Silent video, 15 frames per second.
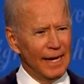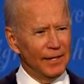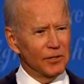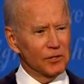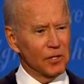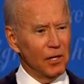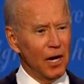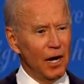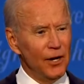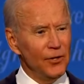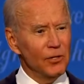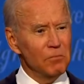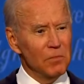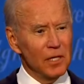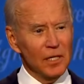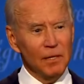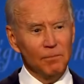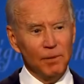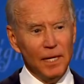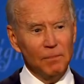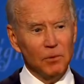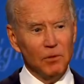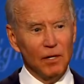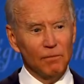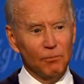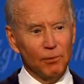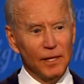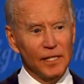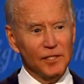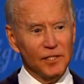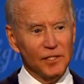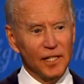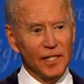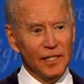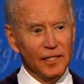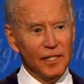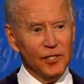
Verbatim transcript: And there's a 100 million people who have pre-existing